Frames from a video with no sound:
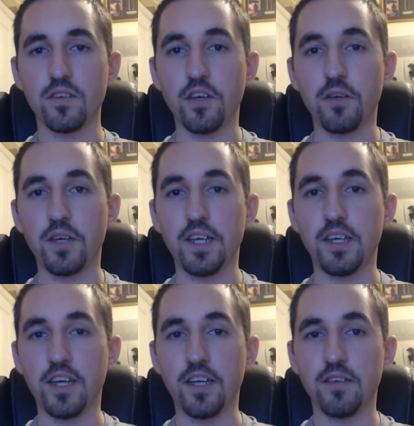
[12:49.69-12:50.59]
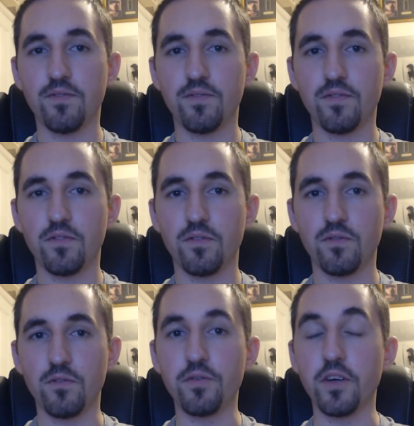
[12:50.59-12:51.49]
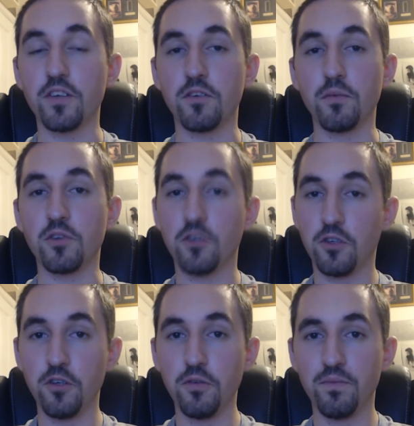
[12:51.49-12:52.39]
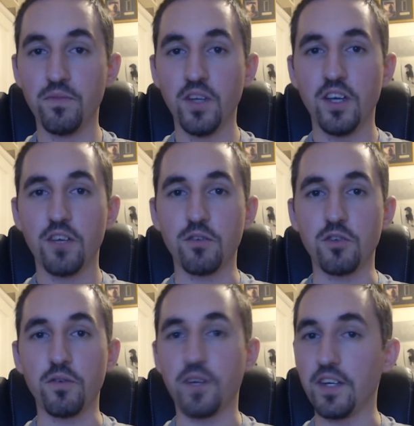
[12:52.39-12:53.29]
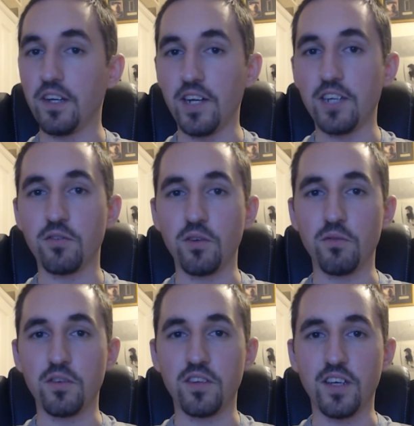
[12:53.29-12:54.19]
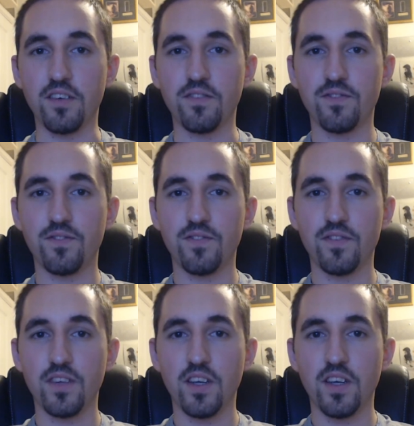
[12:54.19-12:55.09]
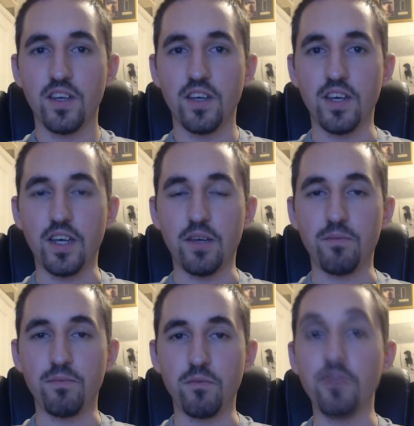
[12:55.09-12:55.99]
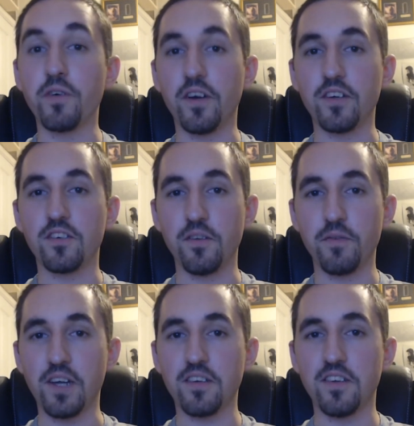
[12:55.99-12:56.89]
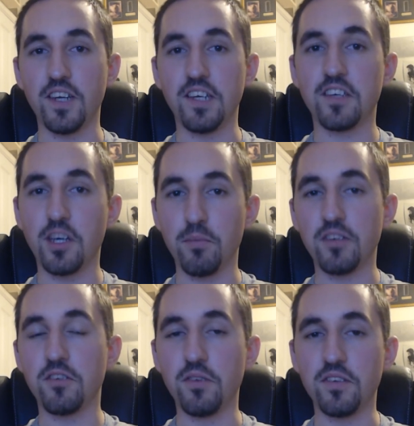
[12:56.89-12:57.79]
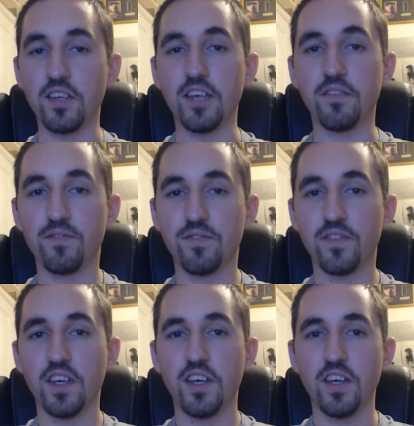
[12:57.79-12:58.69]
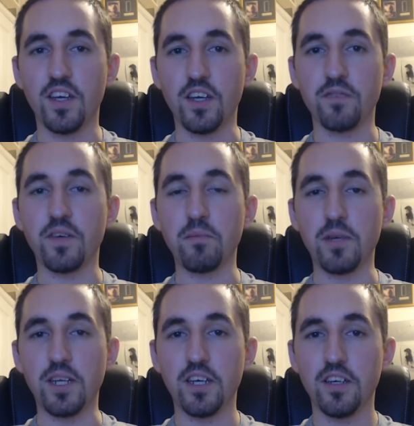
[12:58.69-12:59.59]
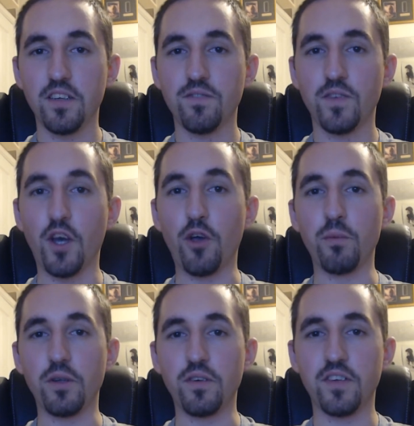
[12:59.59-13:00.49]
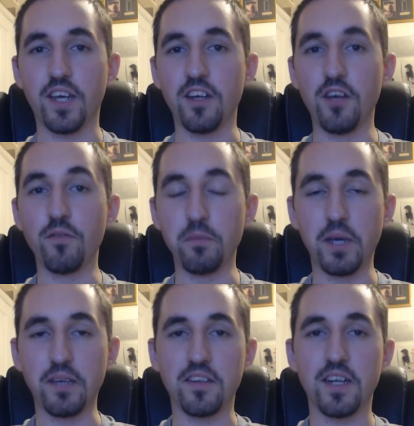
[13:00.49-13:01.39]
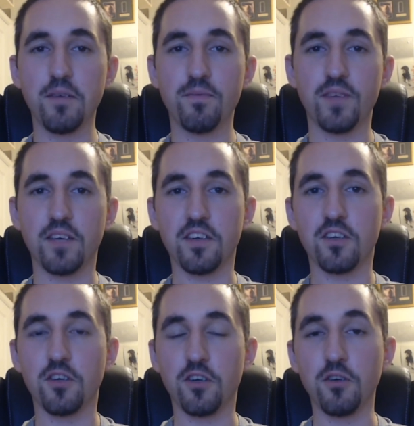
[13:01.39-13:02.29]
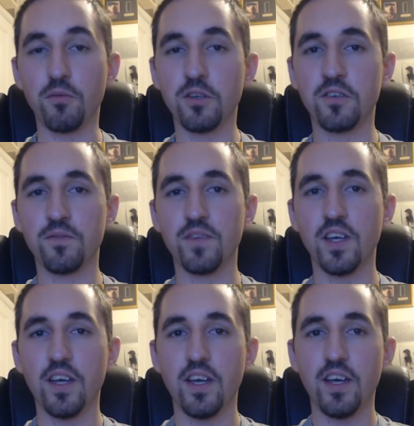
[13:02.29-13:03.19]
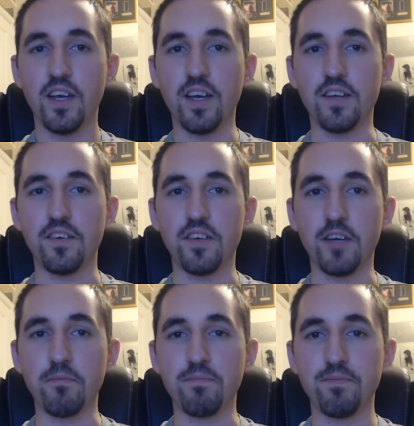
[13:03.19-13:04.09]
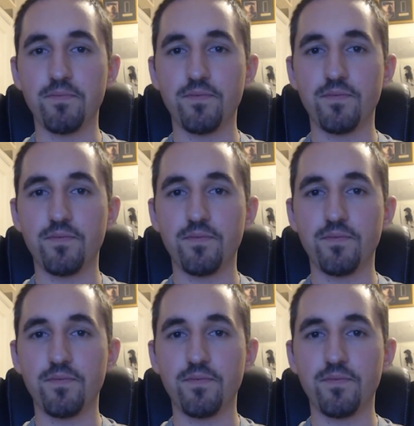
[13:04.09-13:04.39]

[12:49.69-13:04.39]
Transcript: So he refers to him as Cuckoo, which we find out later on was referring to the fact that he'd come into his family home and taken over, basically, as a cuckoo would. And